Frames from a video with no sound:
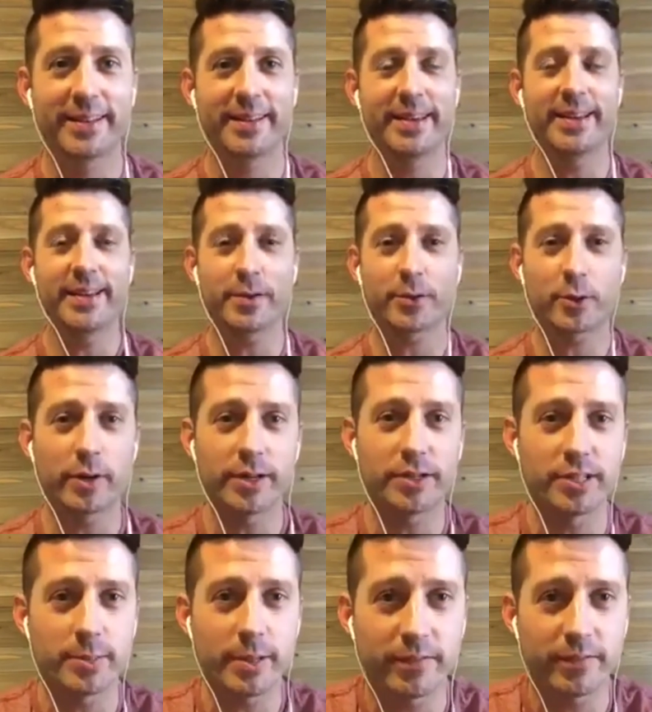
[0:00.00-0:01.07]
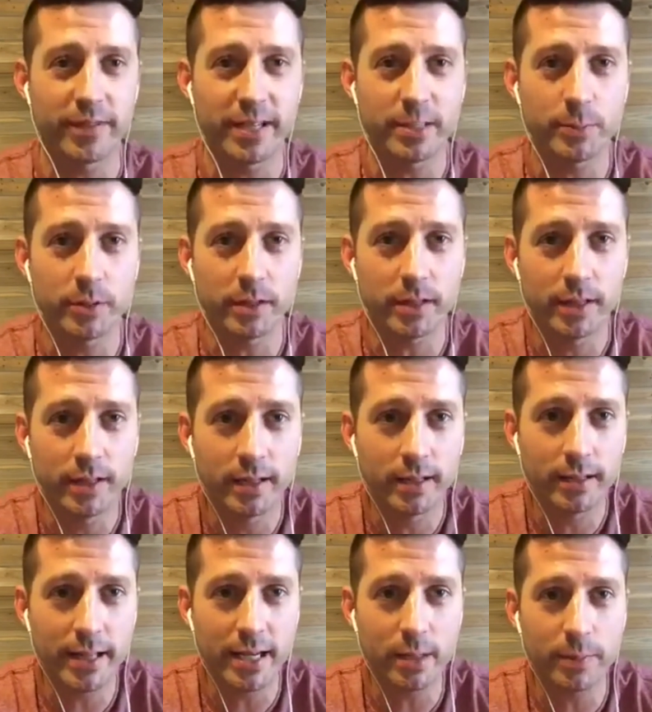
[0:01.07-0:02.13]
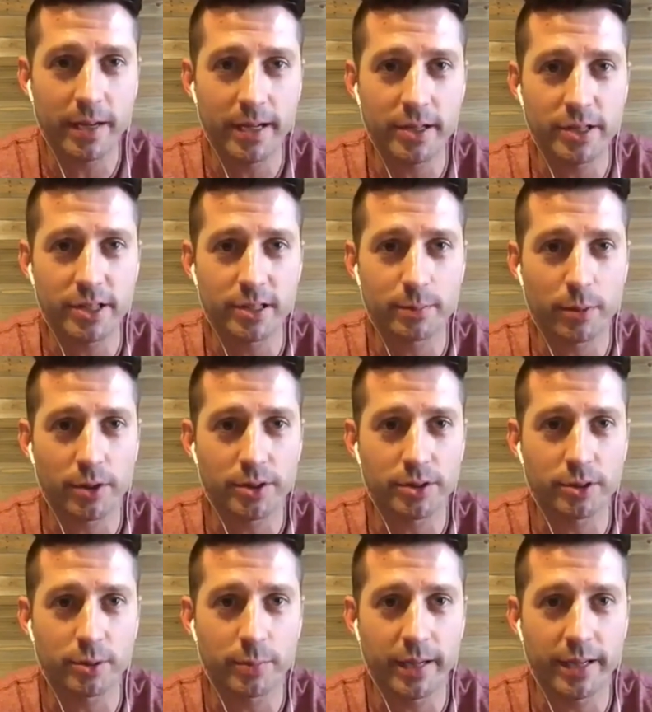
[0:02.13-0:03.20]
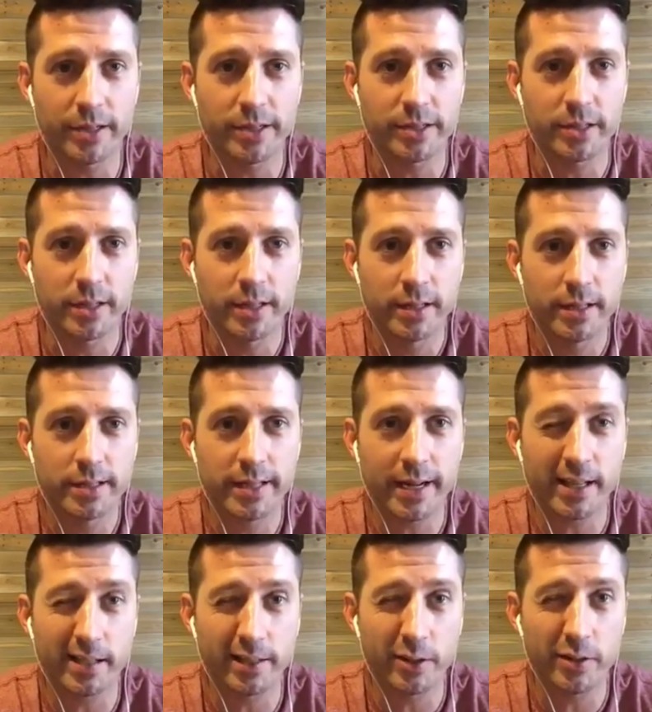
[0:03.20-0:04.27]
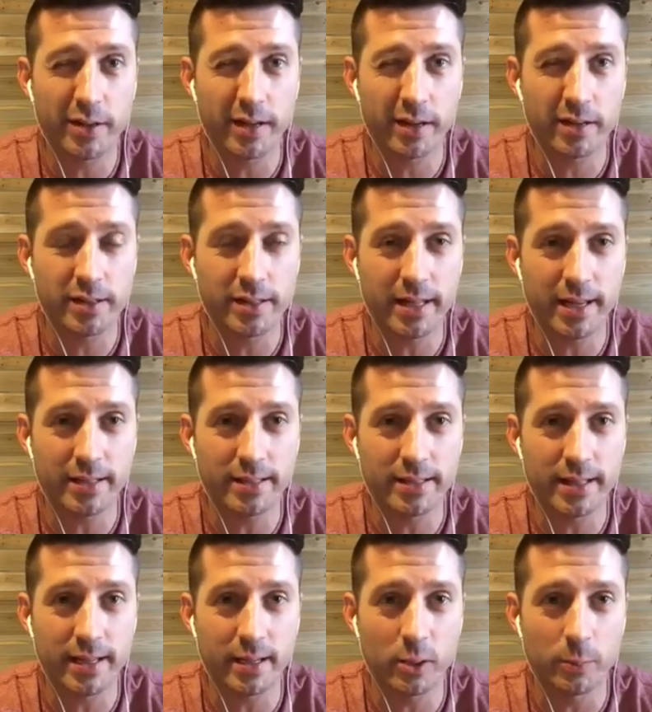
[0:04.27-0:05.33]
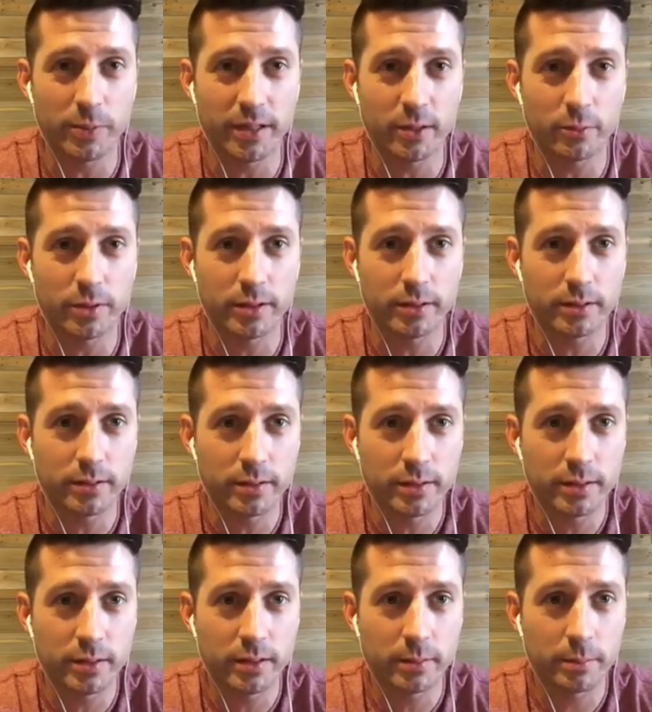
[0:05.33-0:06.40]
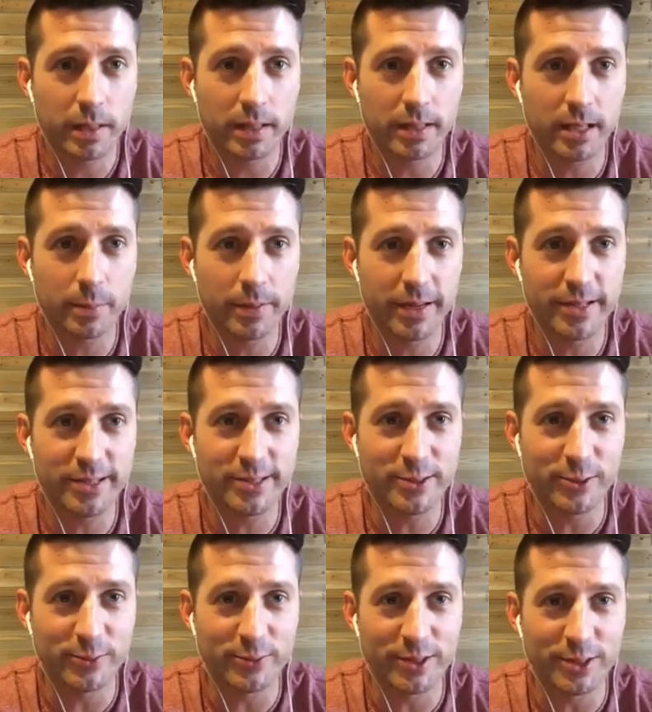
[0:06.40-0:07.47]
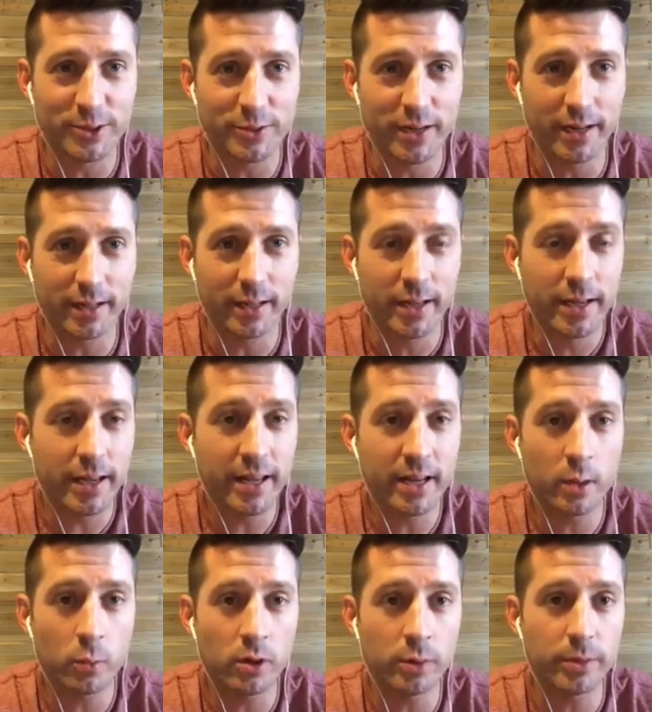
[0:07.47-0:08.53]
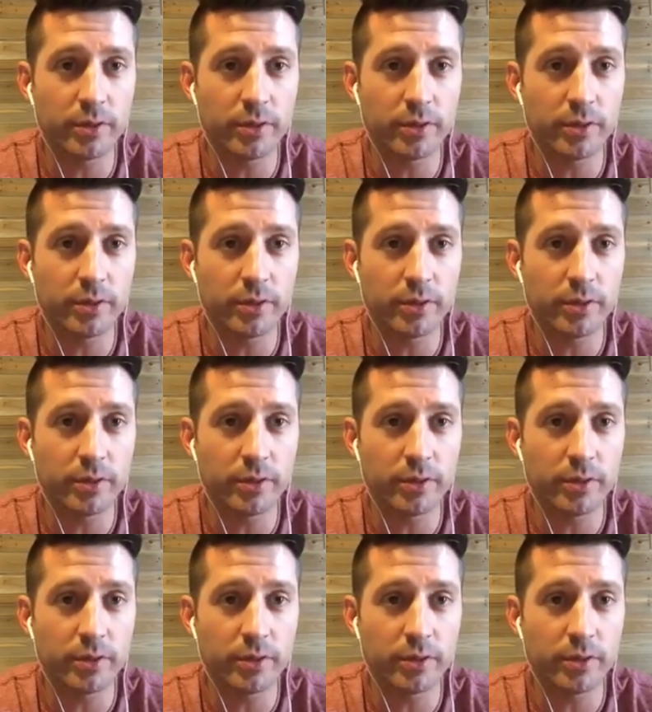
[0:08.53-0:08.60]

Any other questions about Facebook, like pages, personal pages? Did I clear the air? Did that help anyone? My like page is so frustrating. And it will